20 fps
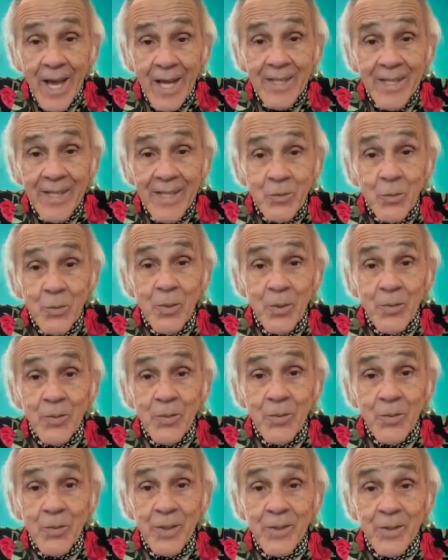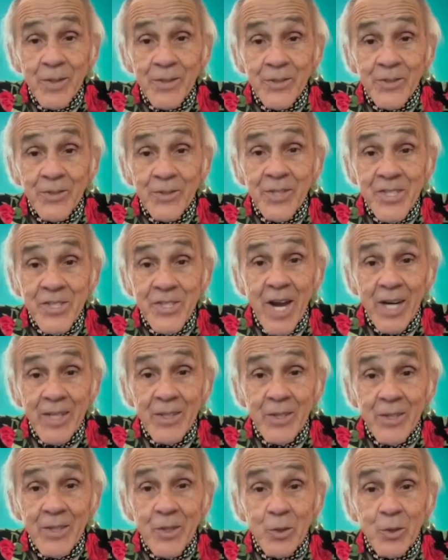and that's where the, the stage
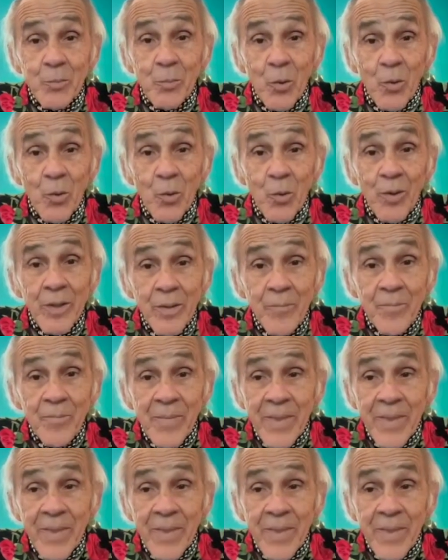actor was born.